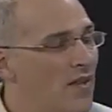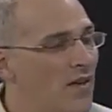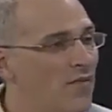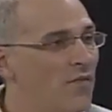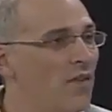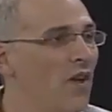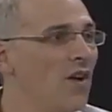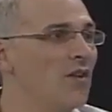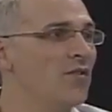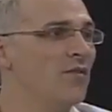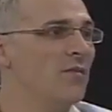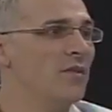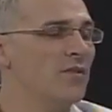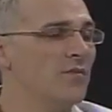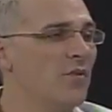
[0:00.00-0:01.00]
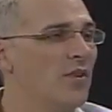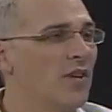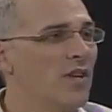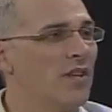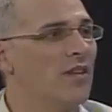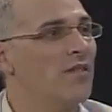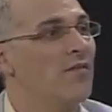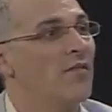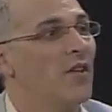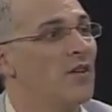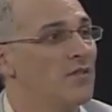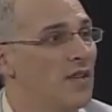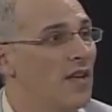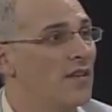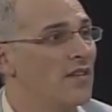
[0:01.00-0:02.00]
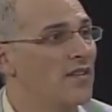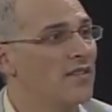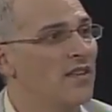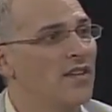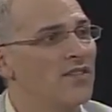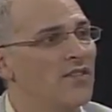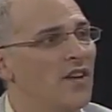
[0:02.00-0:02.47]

that flows from the spring and then flows out into the St.